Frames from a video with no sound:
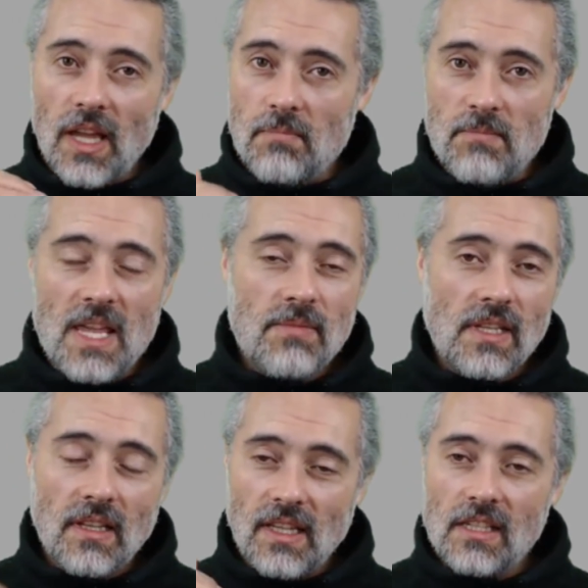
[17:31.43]
it may be
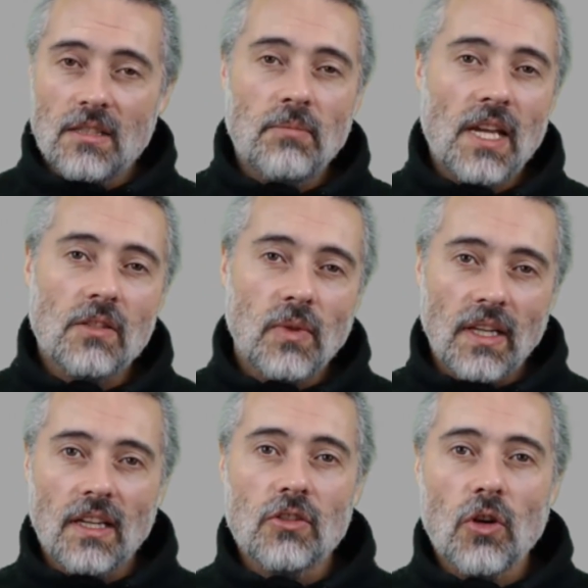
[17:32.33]
that that's the best way to
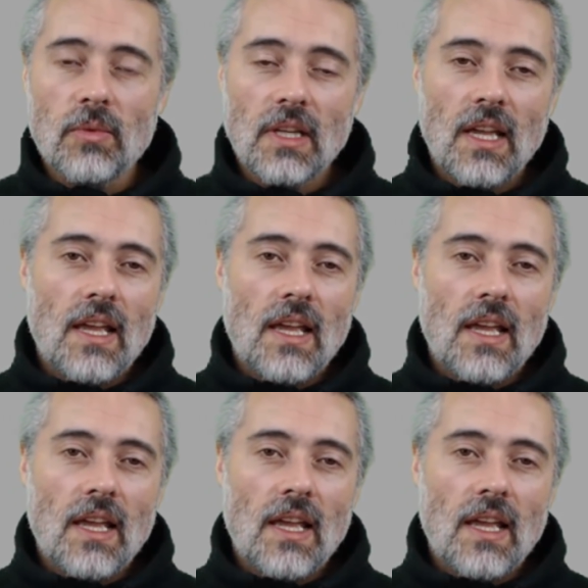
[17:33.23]
get a job.